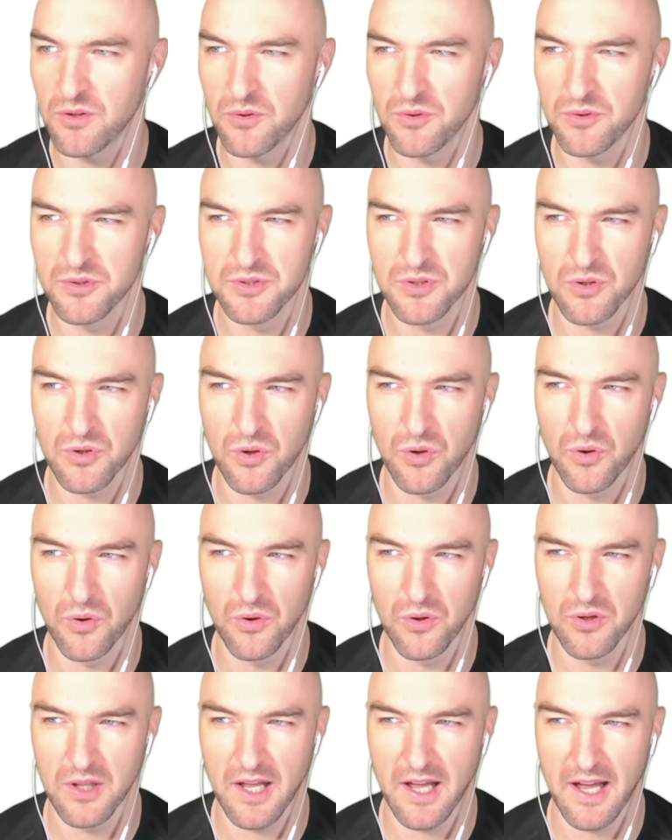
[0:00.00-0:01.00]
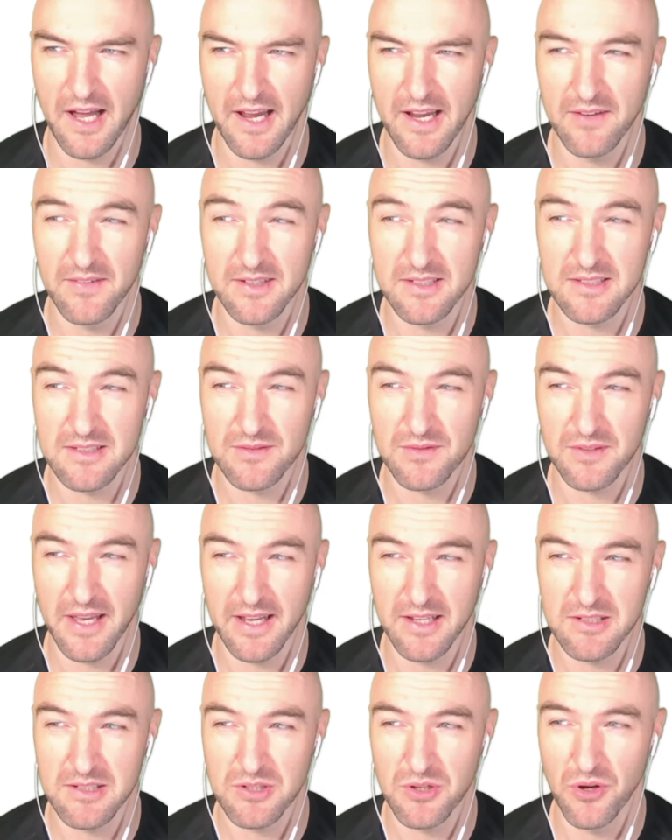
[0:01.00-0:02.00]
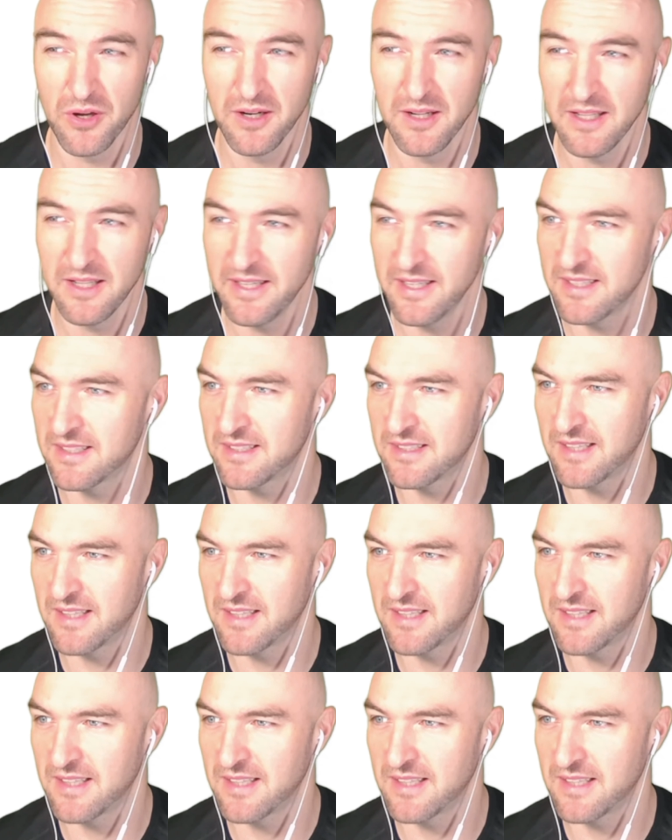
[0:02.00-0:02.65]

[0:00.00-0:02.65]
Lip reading: also call IVAS externally.